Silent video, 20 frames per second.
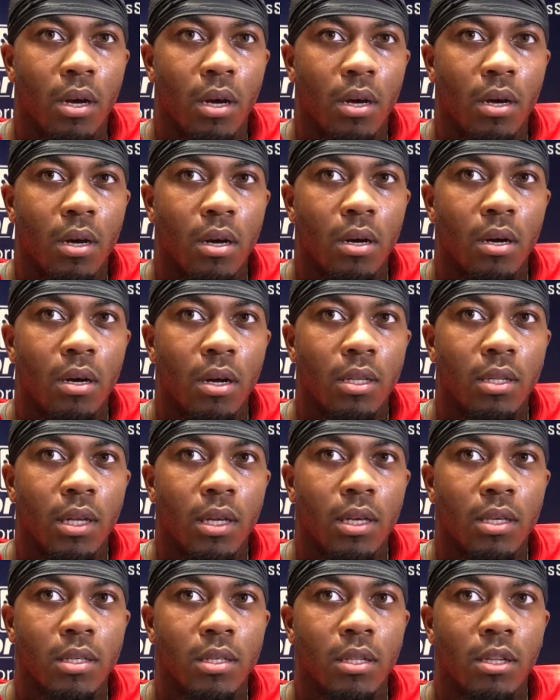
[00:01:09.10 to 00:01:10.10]
I
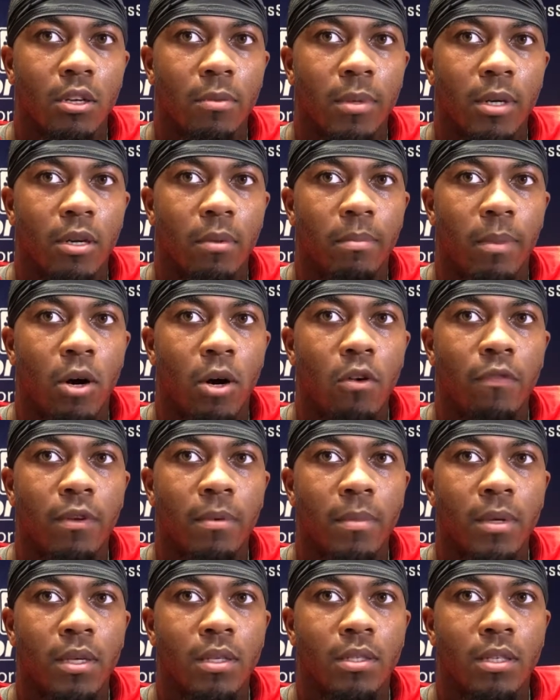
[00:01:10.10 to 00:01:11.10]
think it's a little bit of both.
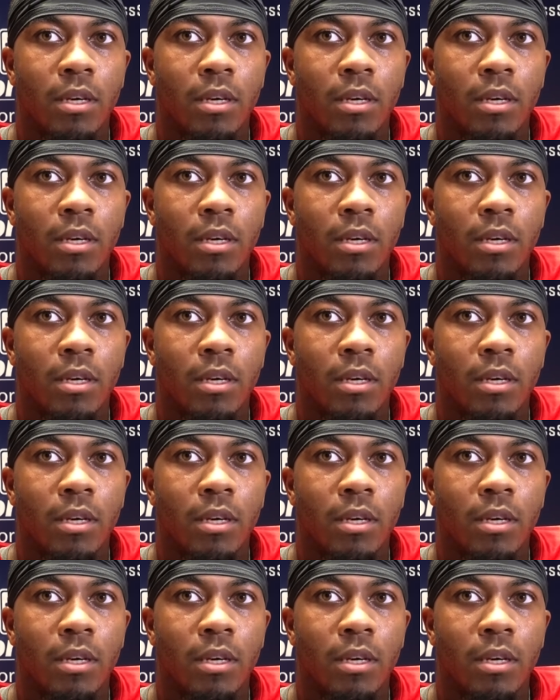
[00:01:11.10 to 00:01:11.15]
I mean,